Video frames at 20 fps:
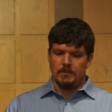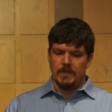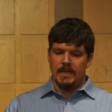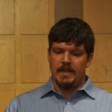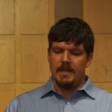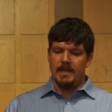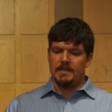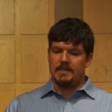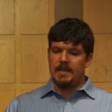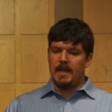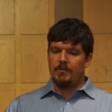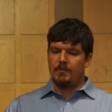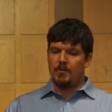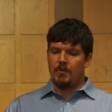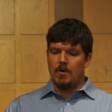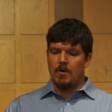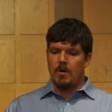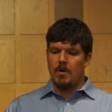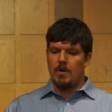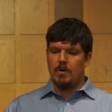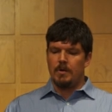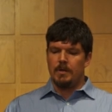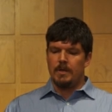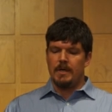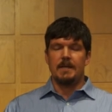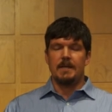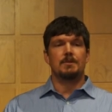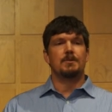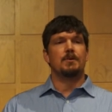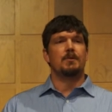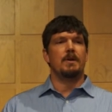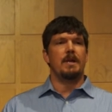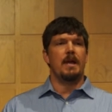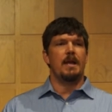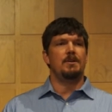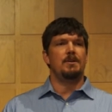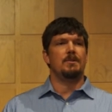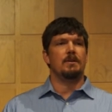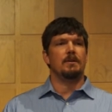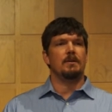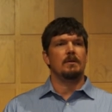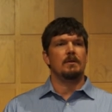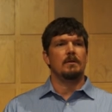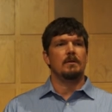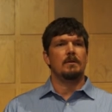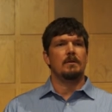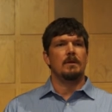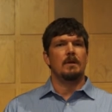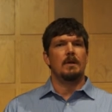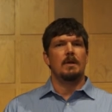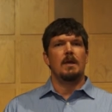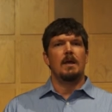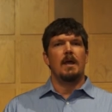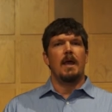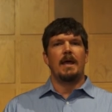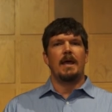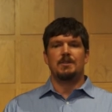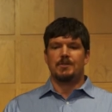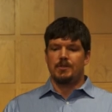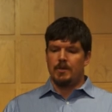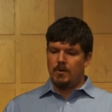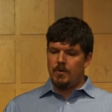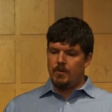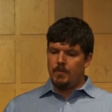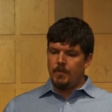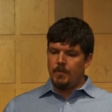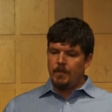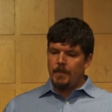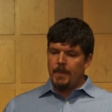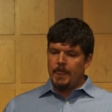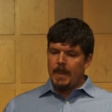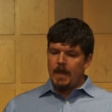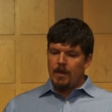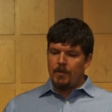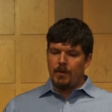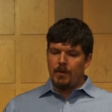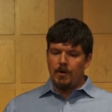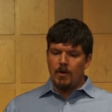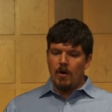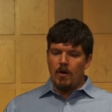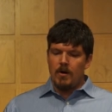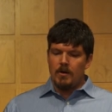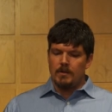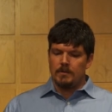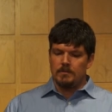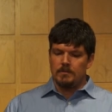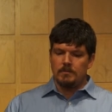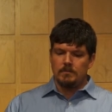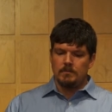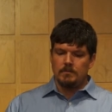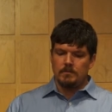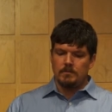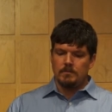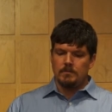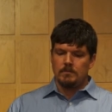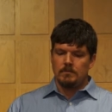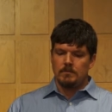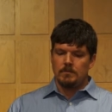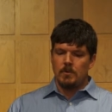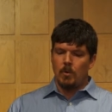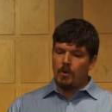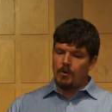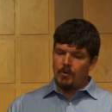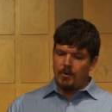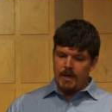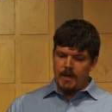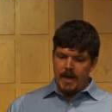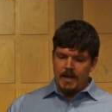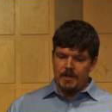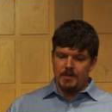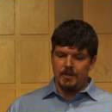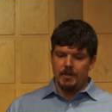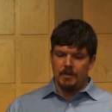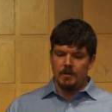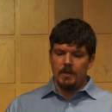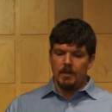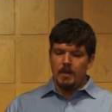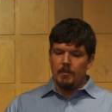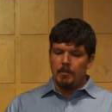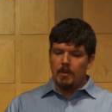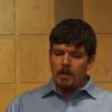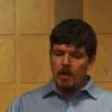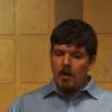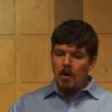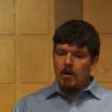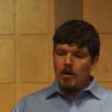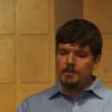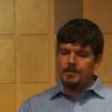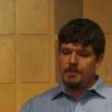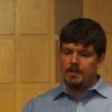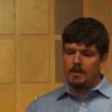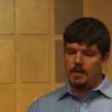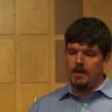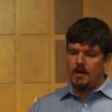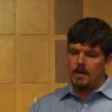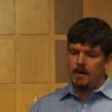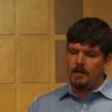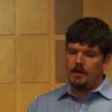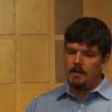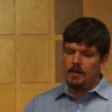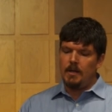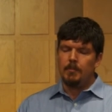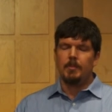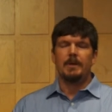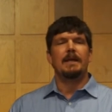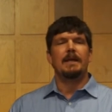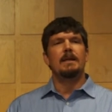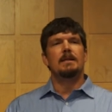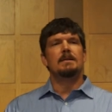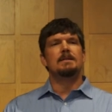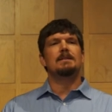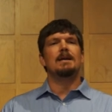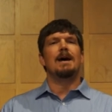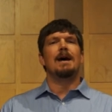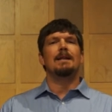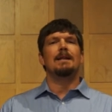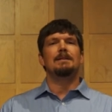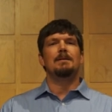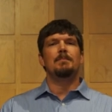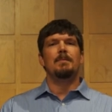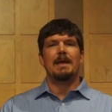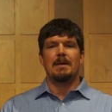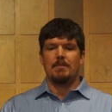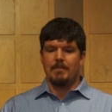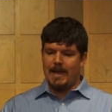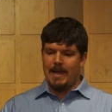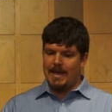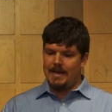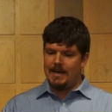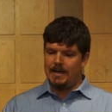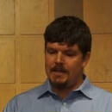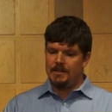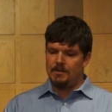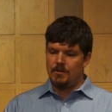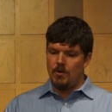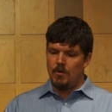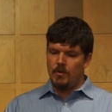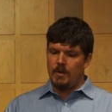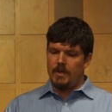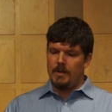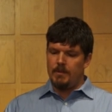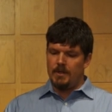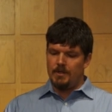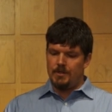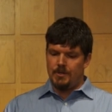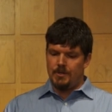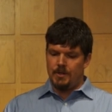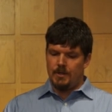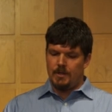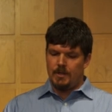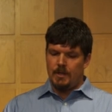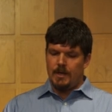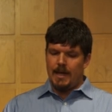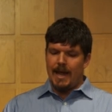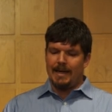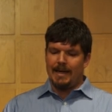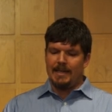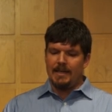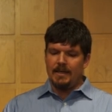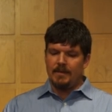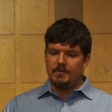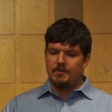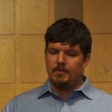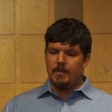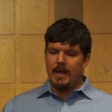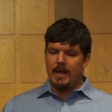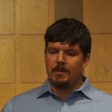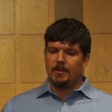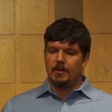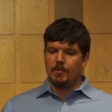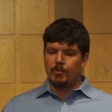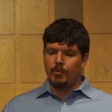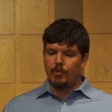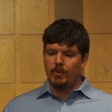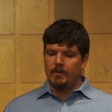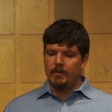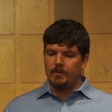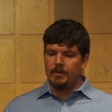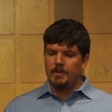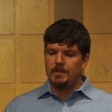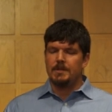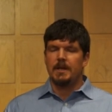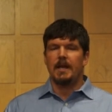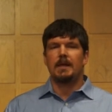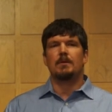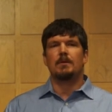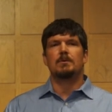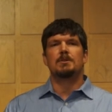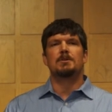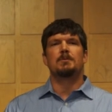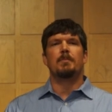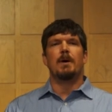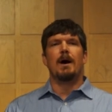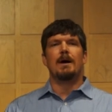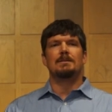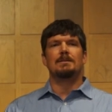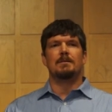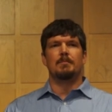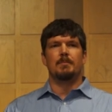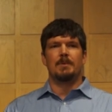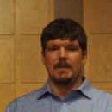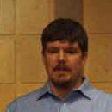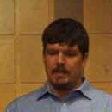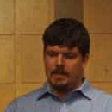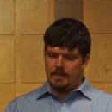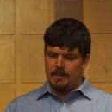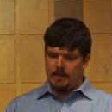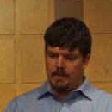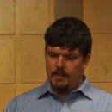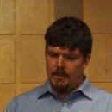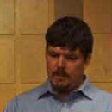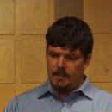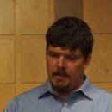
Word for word: It is, after all, his creation. And so the garden, or creation, belongs to God, but he decided to make man in his own image and gives man the privilege and the responsibility